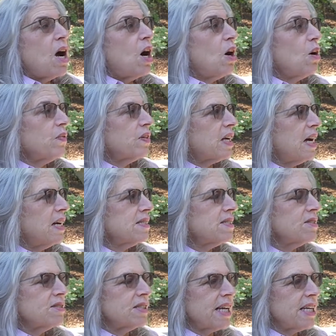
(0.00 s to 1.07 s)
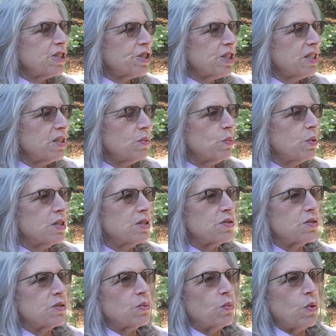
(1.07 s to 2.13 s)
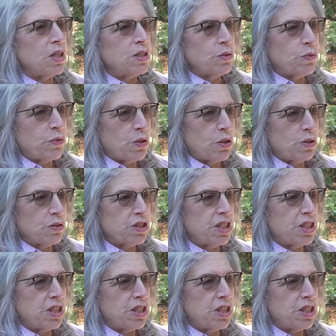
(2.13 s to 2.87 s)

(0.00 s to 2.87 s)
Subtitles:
Oh, the consultation was wonderful.